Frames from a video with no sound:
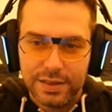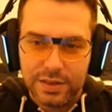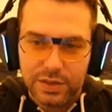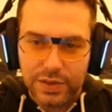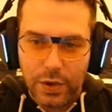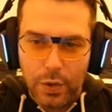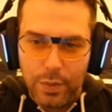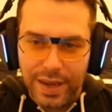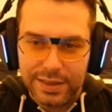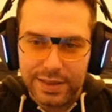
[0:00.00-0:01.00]
So
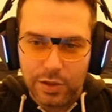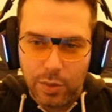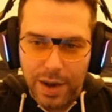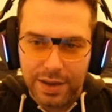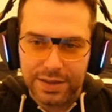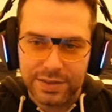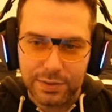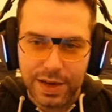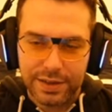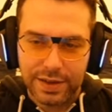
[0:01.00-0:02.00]
many commanders
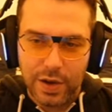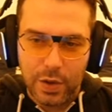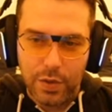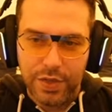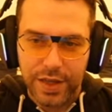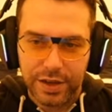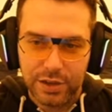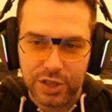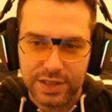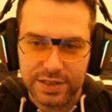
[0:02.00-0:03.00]
right now that are
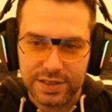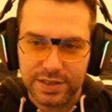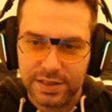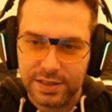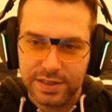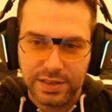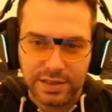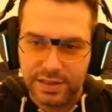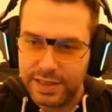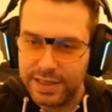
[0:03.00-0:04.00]
just
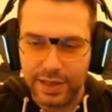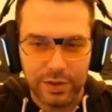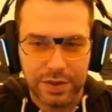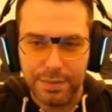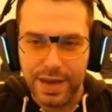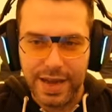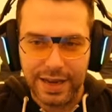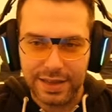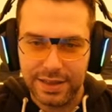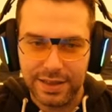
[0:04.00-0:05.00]
sitting on the
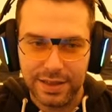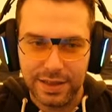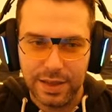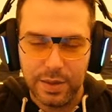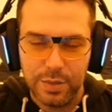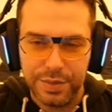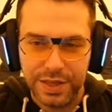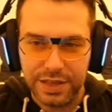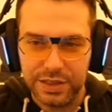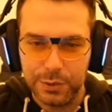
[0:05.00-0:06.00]
bank,
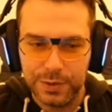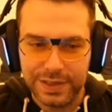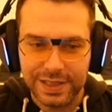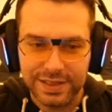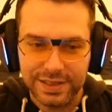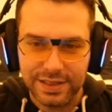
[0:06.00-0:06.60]
being useless.